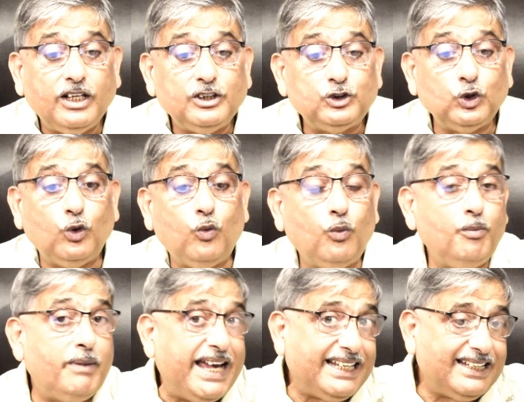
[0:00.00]
So
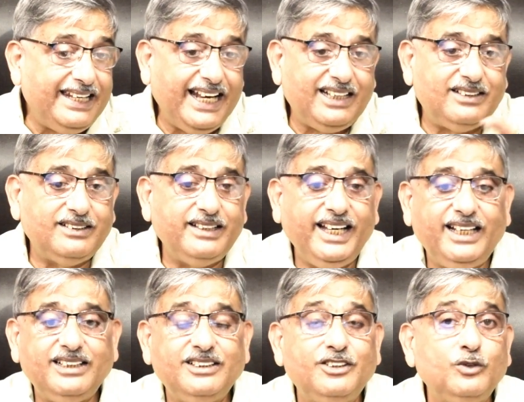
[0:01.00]
my collector
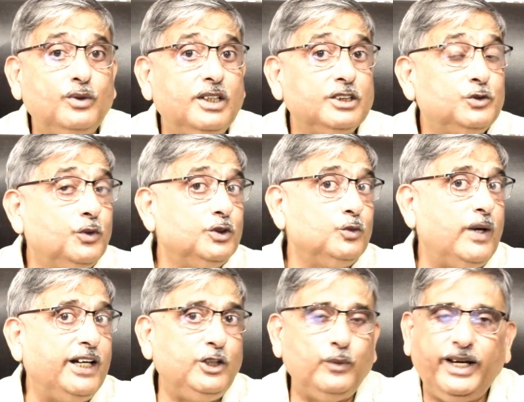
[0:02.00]
rate in reverse was
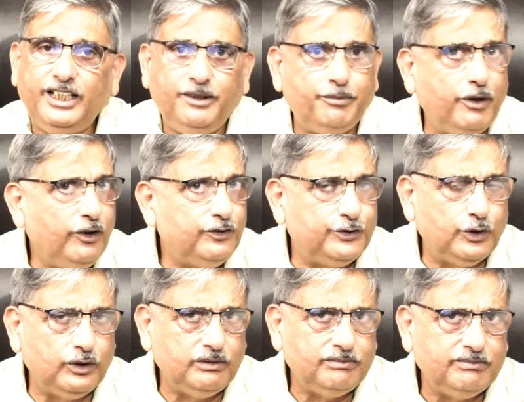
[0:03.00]

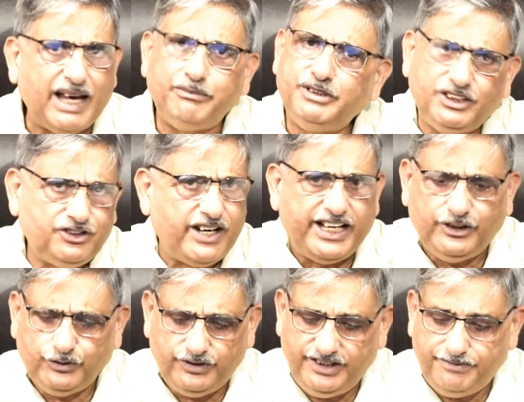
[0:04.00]
120.4. I'm just trying
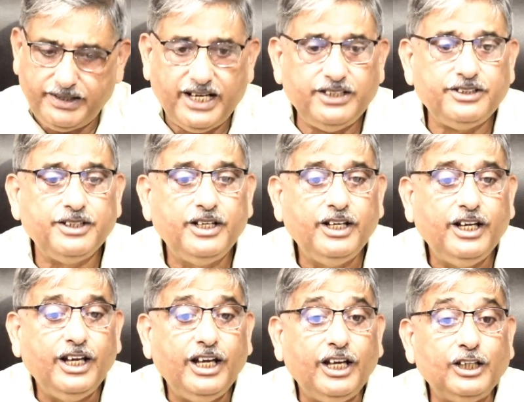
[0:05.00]
to rebrush.
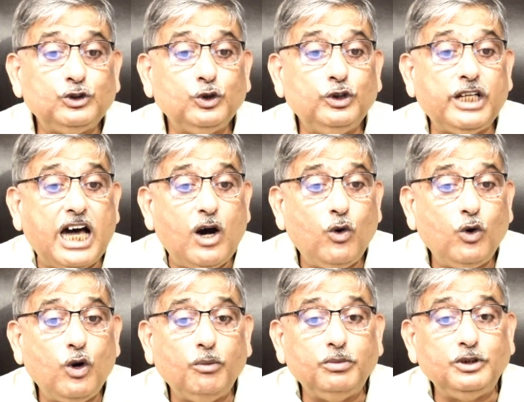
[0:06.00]
So
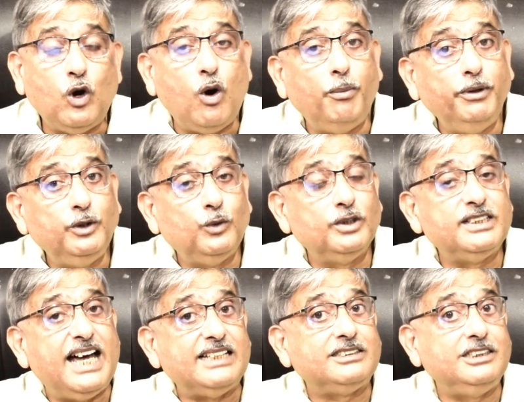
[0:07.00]
now government was
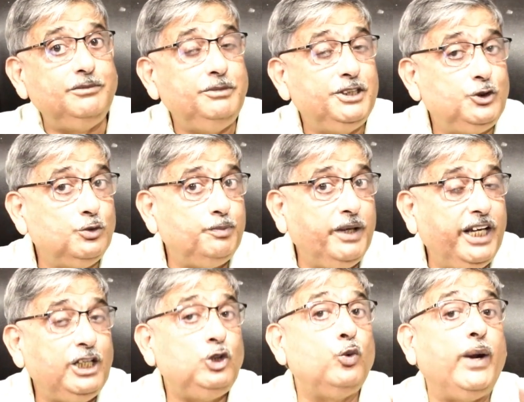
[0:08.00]
asking me to
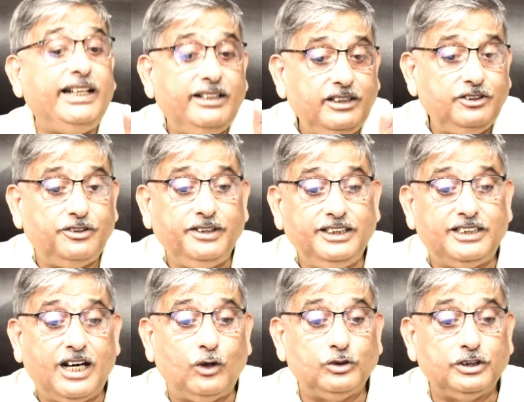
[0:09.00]
pay
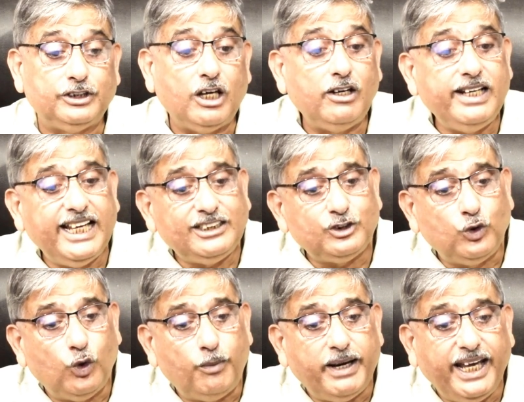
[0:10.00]
23,000. Now let's
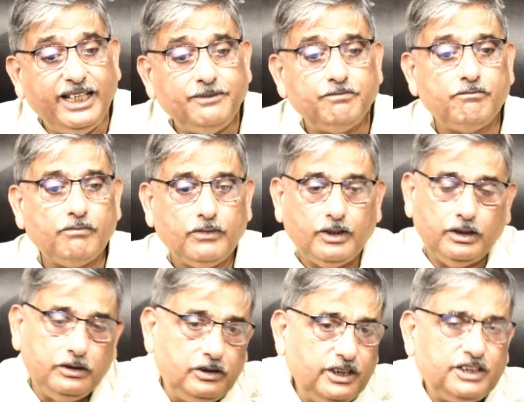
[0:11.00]
go by
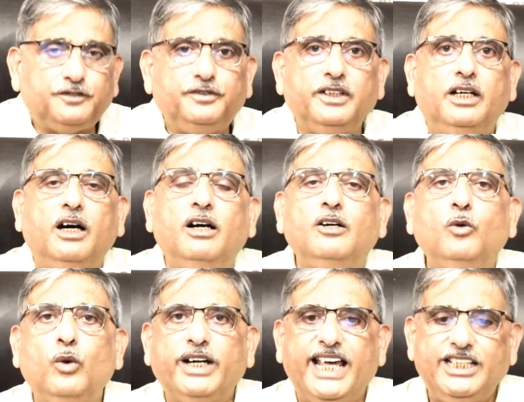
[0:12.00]
this figure,
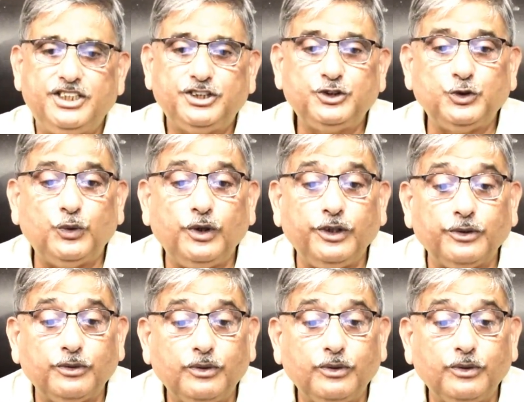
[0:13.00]
what I just told you.